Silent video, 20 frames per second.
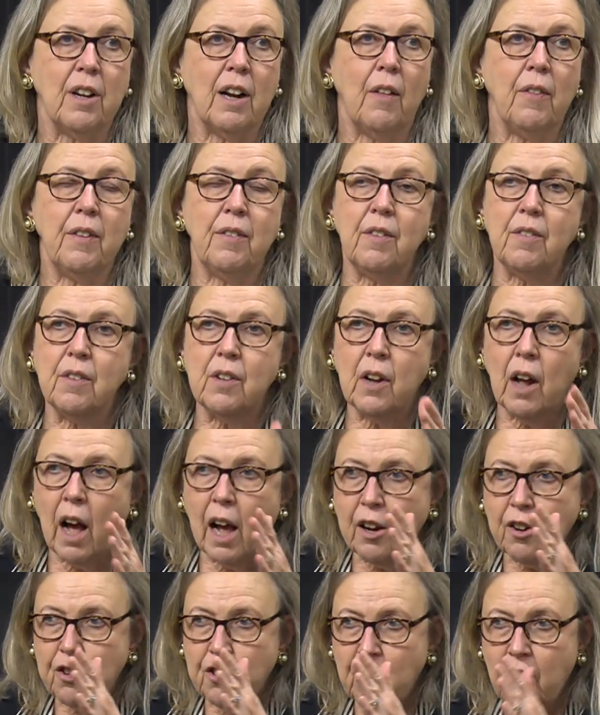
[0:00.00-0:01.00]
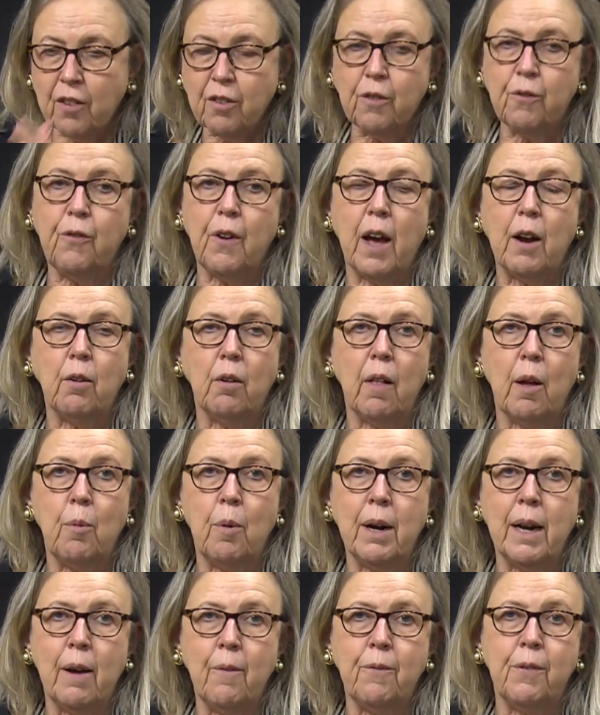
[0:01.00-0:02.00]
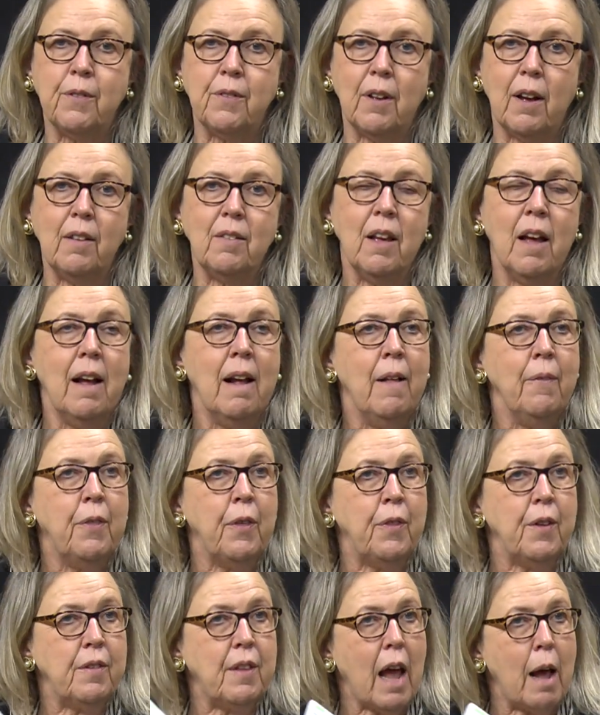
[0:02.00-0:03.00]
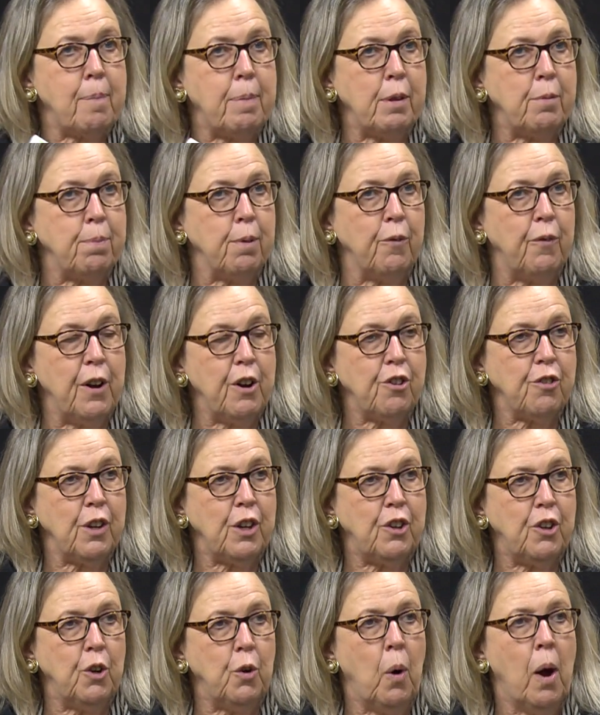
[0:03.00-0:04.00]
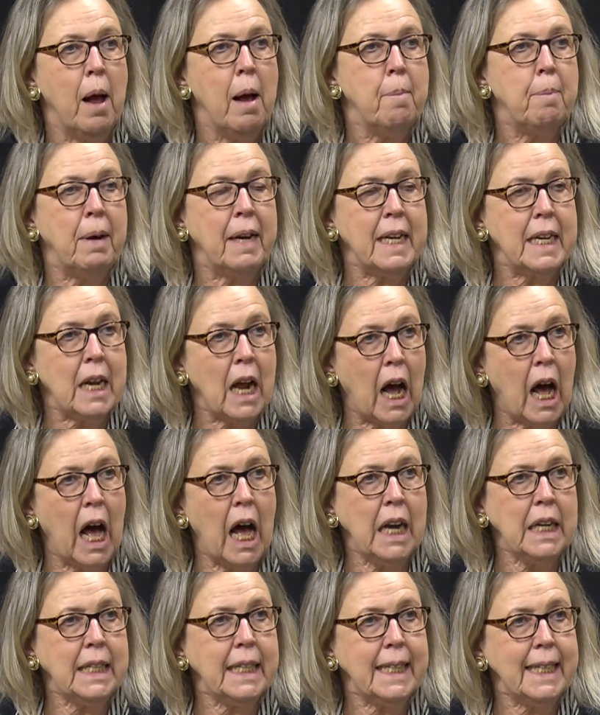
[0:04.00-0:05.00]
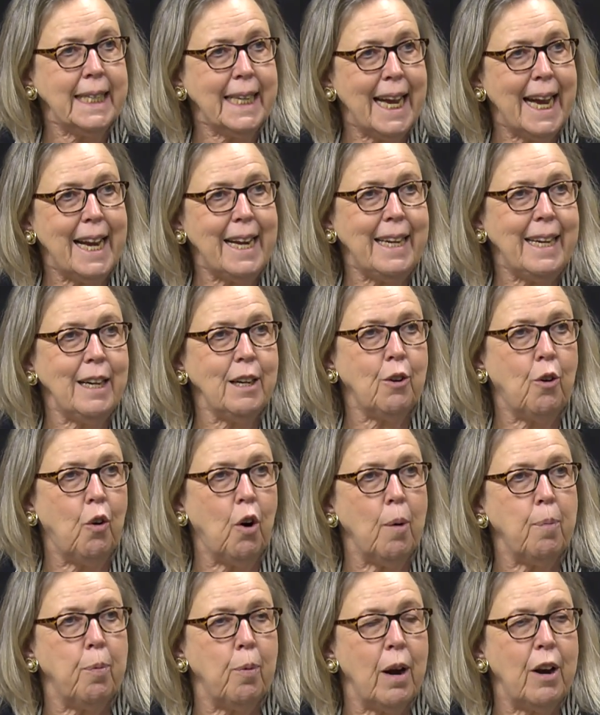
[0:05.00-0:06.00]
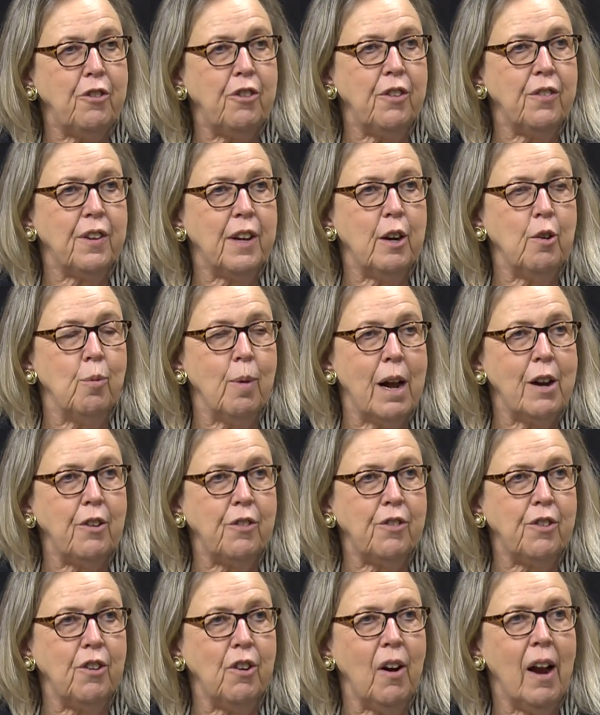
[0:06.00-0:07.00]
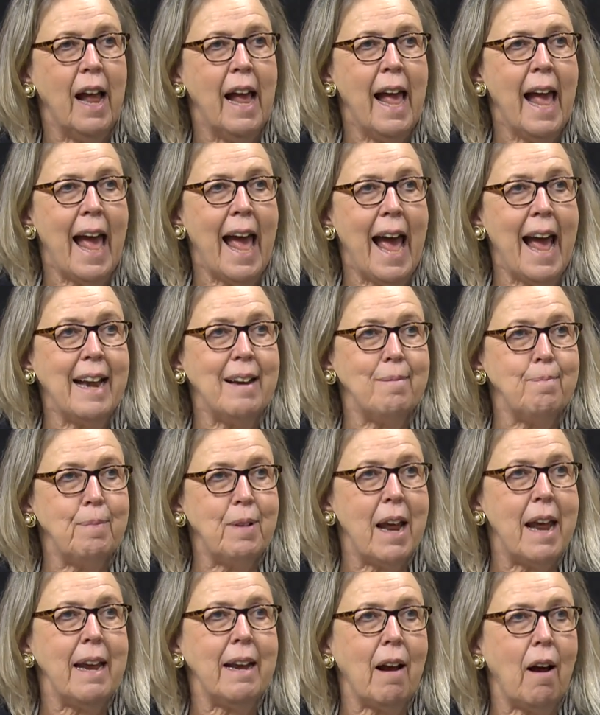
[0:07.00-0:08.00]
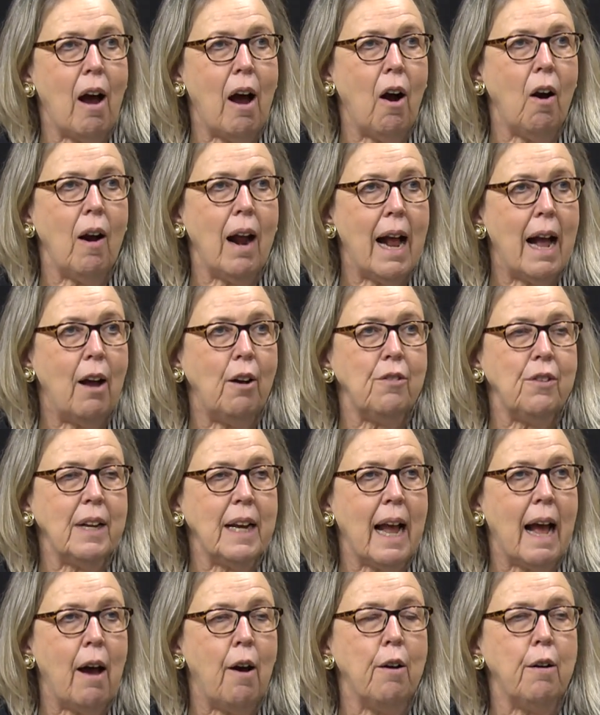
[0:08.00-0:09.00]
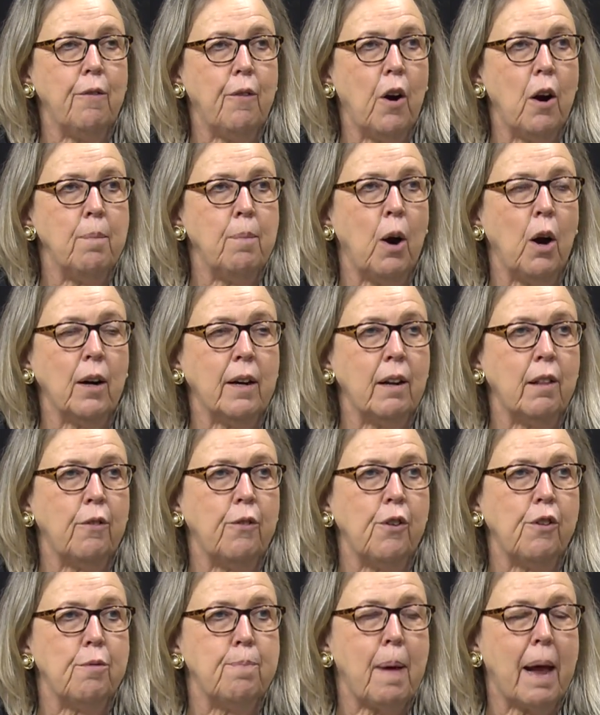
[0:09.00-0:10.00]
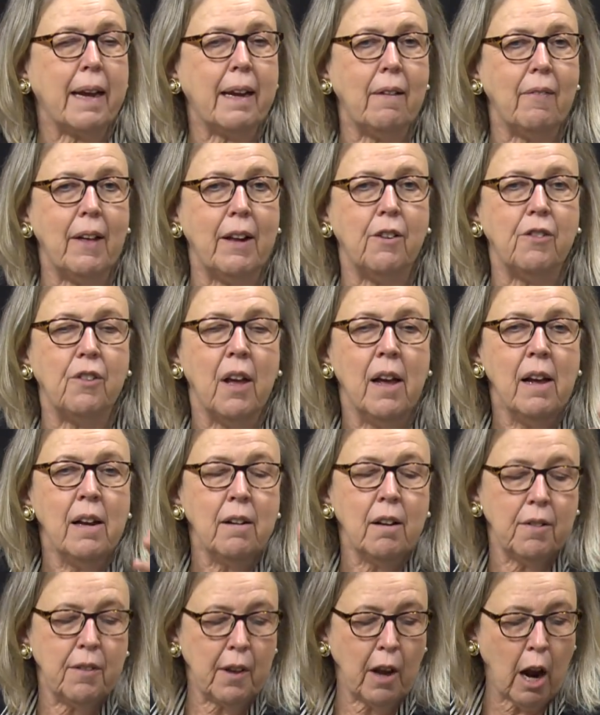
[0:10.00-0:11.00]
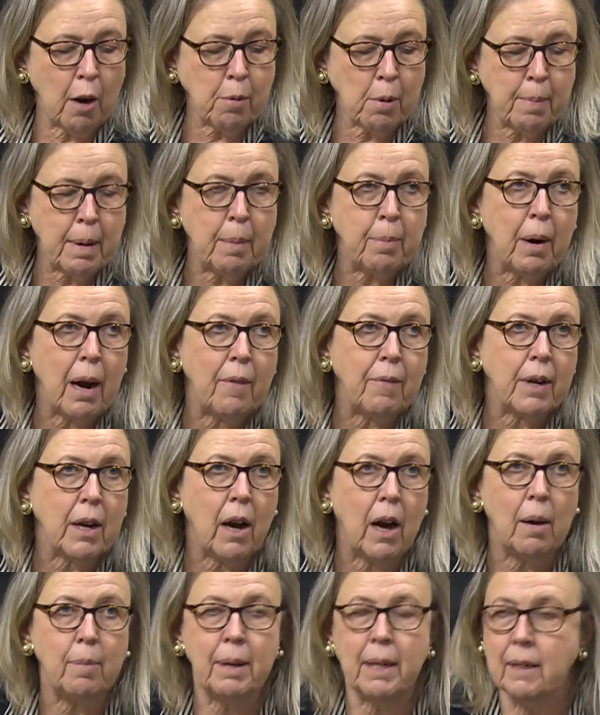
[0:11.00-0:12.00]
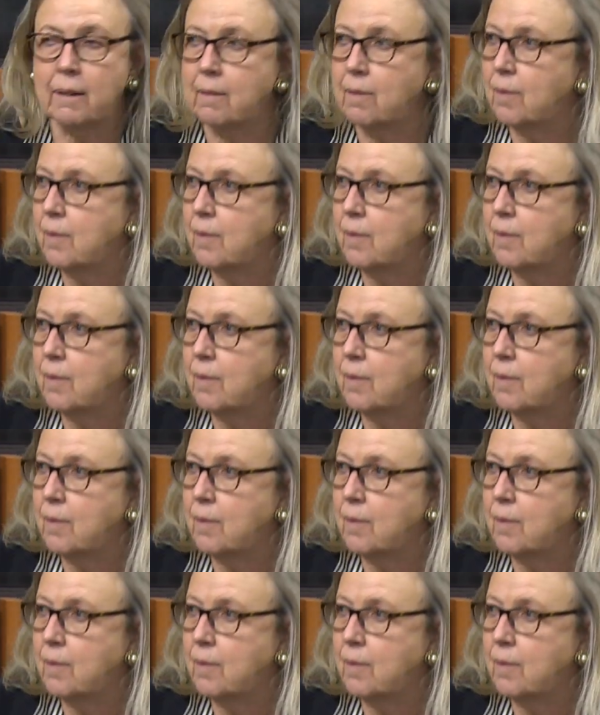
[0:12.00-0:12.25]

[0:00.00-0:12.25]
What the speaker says: Now, this is not just federal. I want to emphasize that this happens provincially too, but non-Canadian corporations can register and take our housing out of our markets for speculators. Does the honourable member have a comment?